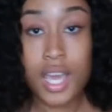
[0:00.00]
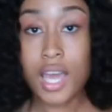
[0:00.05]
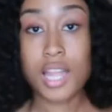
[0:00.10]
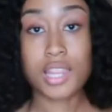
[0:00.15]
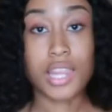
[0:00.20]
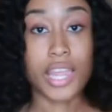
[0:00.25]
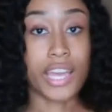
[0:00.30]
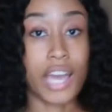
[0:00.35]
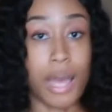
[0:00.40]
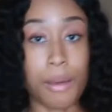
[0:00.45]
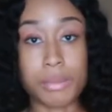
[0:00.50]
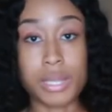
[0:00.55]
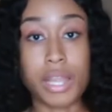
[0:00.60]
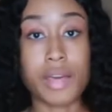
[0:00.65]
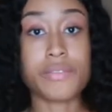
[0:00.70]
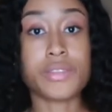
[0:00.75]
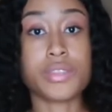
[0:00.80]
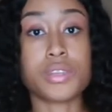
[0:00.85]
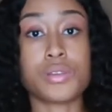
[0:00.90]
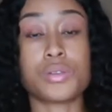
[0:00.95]
Like, I'm
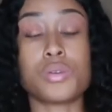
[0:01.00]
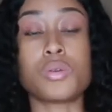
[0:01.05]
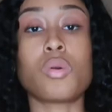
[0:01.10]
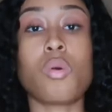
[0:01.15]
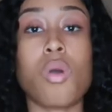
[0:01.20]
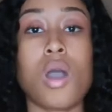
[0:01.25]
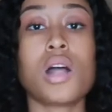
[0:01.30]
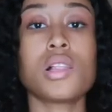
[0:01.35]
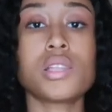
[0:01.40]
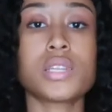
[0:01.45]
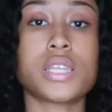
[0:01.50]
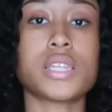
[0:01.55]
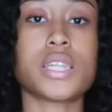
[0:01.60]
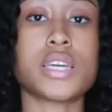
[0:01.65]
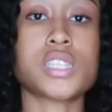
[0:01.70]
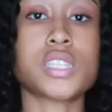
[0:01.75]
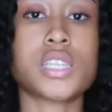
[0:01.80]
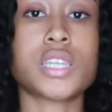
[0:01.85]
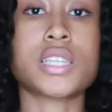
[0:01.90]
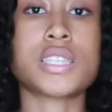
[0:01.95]
loving the new quality that
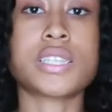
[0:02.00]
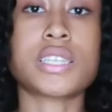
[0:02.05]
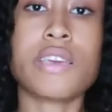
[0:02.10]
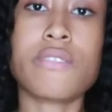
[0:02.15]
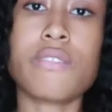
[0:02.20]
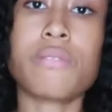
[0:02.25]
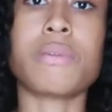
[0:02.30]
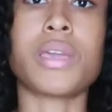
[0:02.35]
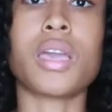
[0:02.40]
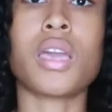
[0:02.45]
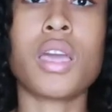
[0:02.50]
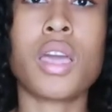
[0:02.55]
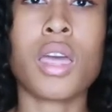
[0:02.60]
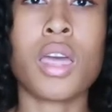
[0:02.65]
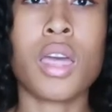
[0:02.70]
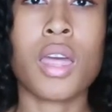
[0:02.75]
Shein is giving me.